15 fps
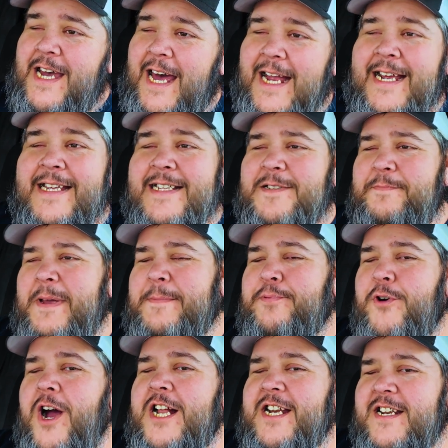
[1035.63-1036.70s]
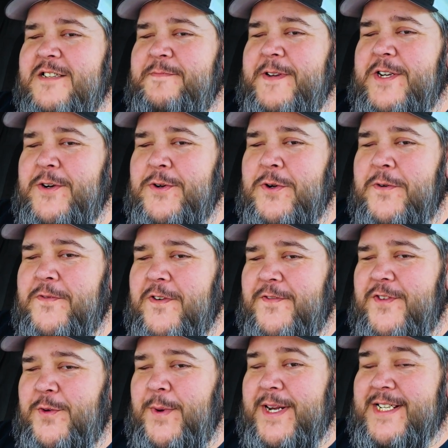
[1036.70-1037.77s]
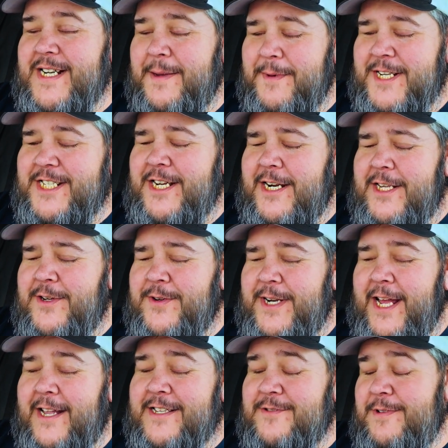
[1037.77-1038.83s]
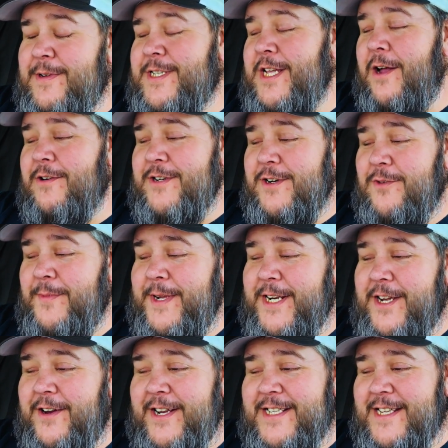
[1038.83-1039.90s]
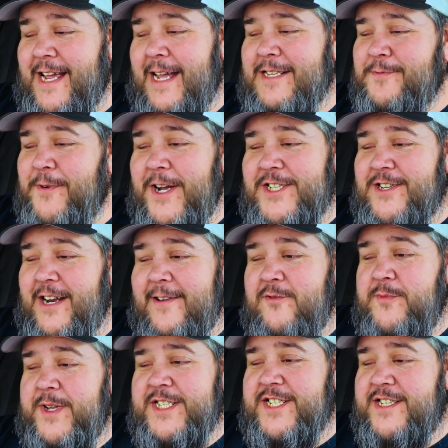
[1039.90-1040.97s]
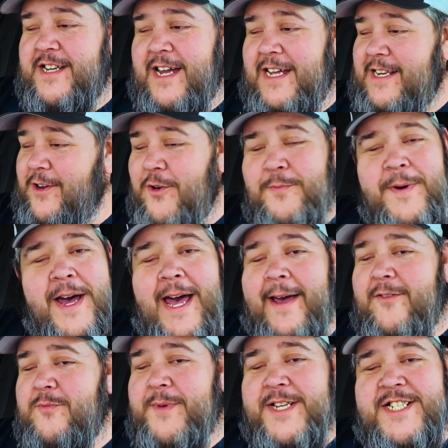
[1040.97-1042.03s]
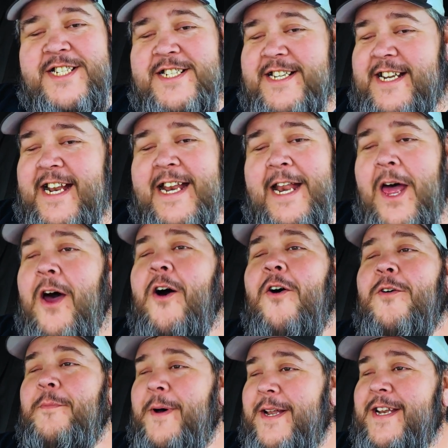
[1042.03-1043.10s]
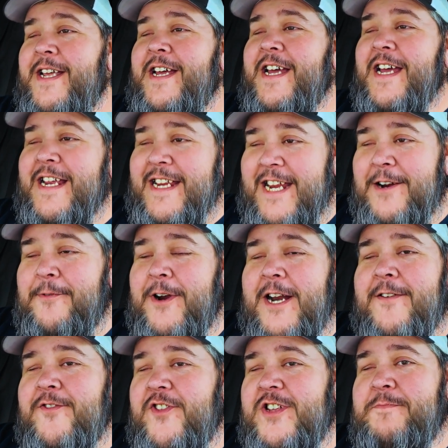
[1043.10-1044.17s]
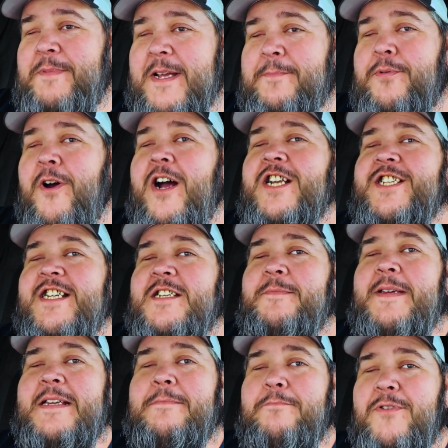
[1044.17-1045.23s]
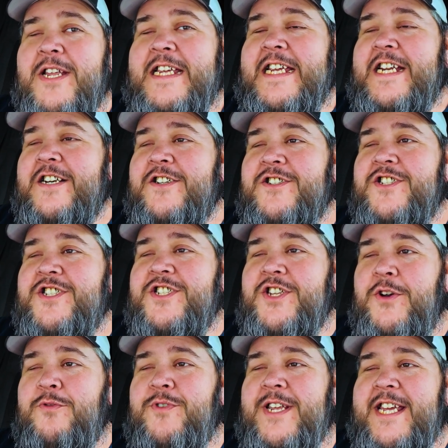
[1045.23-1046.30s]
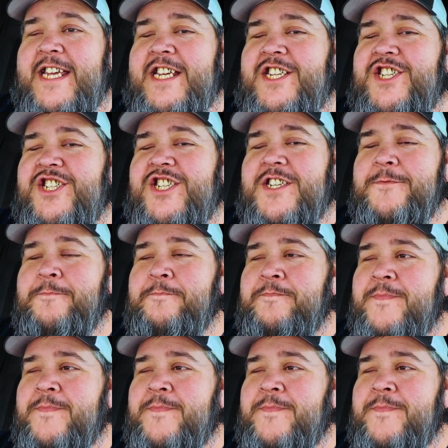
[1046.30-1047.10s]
There's a big project that's been going on for a few weeks that I'm excited to announce. And we was talking a little bit ago. He's like, I'm surprised you ain't even mentioned it. I hope I haven't mentioned it at all. But get ready for this big project to be complete here soon-ish.